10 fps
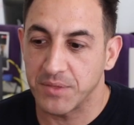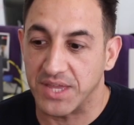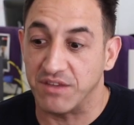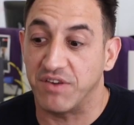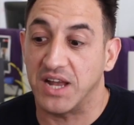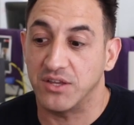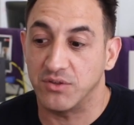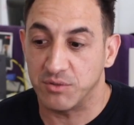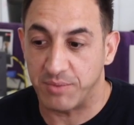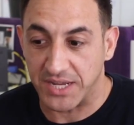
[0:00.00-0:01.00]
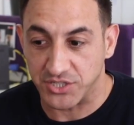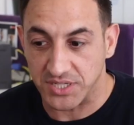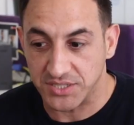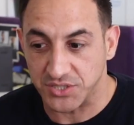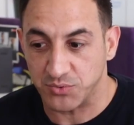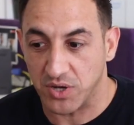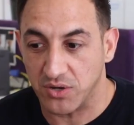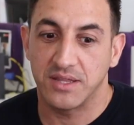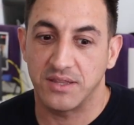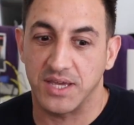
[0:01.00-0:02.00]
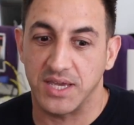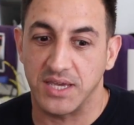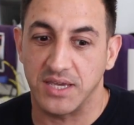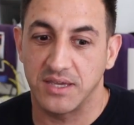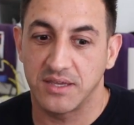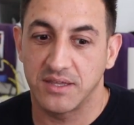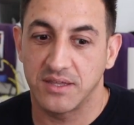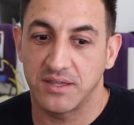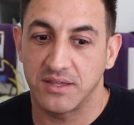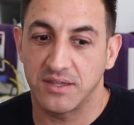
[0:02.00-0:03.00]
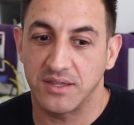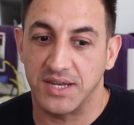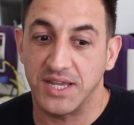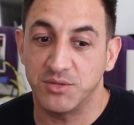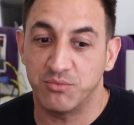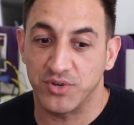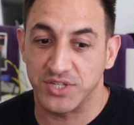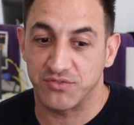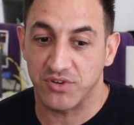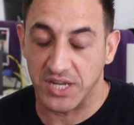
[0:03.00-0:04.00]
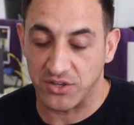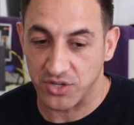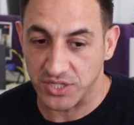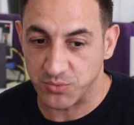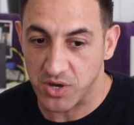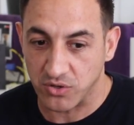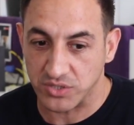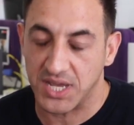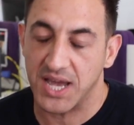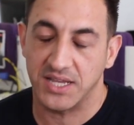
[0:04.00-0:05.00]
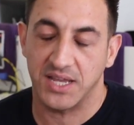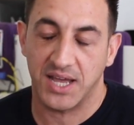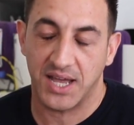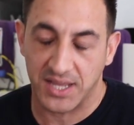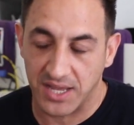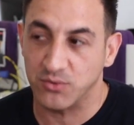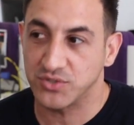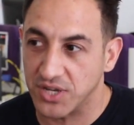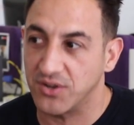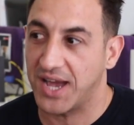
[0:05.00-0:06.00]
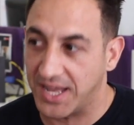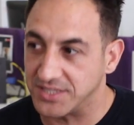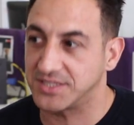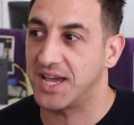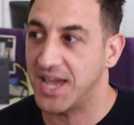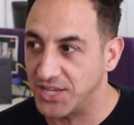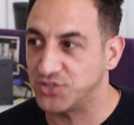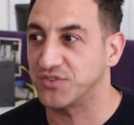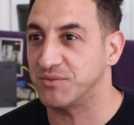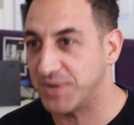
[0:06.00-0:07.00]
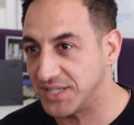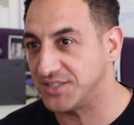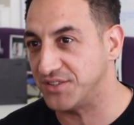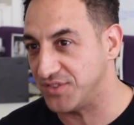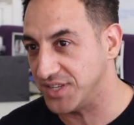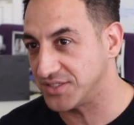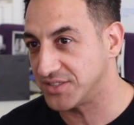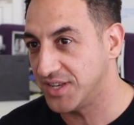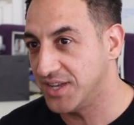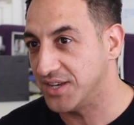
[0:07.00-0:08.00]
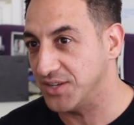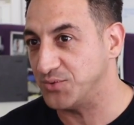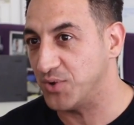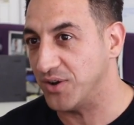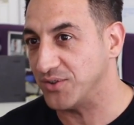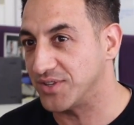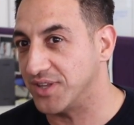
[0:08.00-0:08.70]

They value the badges as well. The leaderboard is really good as well because that also adds that edge of competitiveness as well.